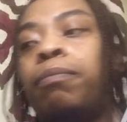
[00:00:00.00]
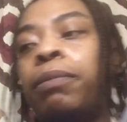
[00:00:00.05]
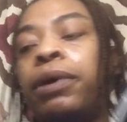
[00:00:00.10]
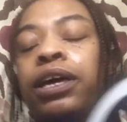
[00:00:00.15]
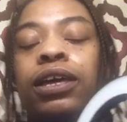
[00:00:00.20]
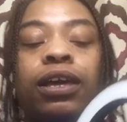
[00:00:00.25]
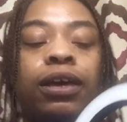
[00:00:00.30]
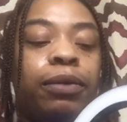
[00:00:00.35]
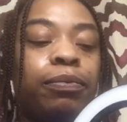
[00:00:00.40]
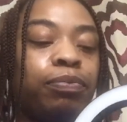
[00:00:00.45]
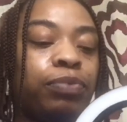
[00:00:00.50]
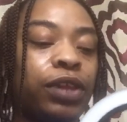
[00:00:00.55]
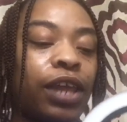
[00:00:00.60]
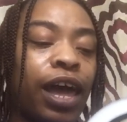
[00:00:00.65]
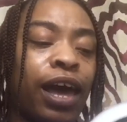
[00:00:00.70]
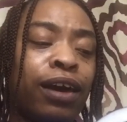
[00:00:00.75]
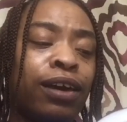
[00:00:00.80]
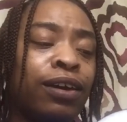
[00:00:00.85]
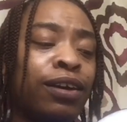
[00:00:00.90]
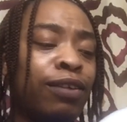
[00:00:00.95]
But yeah,
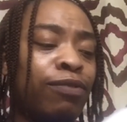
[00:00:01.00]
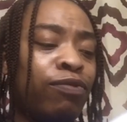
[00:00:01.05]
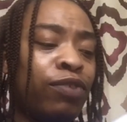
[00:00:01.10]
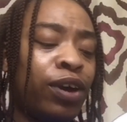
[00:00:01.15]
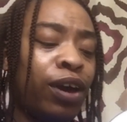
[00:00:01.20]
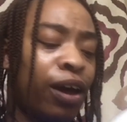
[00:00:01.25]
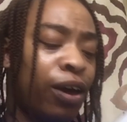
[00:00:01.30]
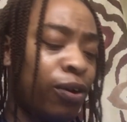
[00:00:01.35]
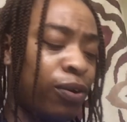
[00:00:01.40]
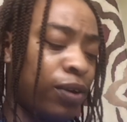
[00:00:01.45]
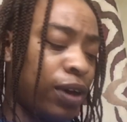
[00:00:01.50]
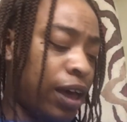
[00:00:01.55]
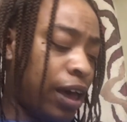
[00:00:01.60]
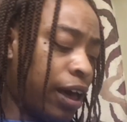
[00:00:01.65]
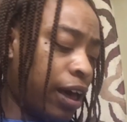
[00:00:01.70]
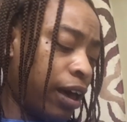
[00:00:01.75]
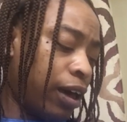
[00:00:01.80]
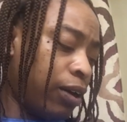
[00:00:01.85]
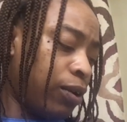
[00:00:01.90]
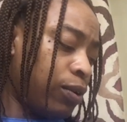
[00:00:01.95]
I couldn't figure out
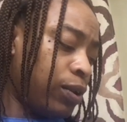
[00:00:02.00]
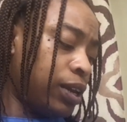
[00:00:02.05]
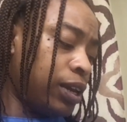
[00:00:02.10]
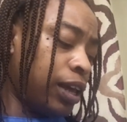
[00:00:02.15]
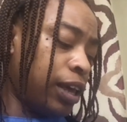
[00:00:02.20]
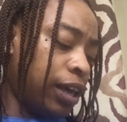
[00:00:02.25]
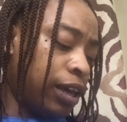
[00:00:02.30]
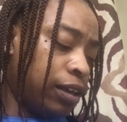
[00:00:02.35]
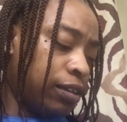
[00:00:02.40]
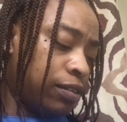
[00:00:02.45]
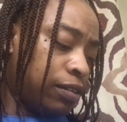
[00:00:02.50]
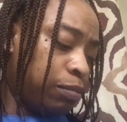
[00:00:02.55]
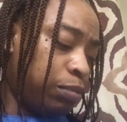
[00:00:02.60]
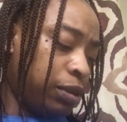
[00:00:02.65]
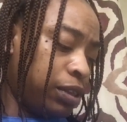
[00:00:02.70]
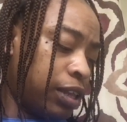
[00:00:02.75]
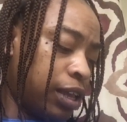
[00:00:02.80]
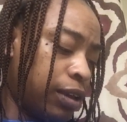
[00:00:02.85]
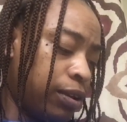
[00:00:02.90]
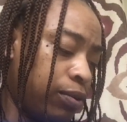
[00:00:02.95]
how in the heck to
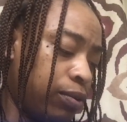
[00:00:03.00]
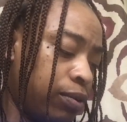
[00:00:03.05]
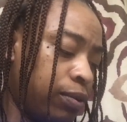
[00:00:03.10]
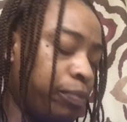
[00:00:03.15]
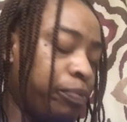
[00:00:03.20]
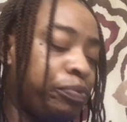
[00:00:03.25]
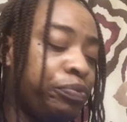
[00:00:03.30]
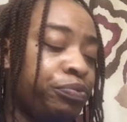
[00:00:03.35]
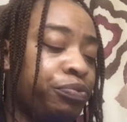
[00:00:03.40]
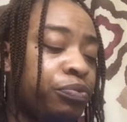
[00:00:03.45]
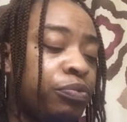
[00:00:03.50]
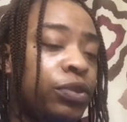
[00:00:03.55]
put that on.